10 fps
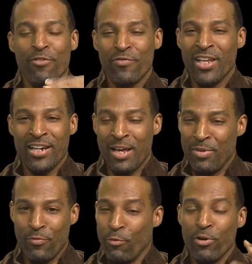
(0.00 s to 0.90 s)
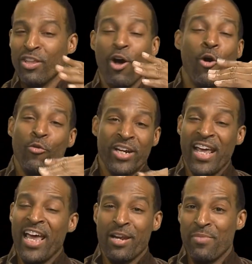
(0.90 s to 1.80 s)
done that before. We're the only
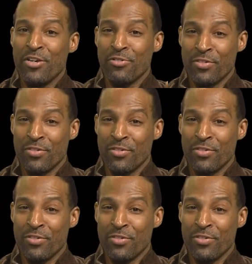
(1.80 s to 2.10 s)
Animatrix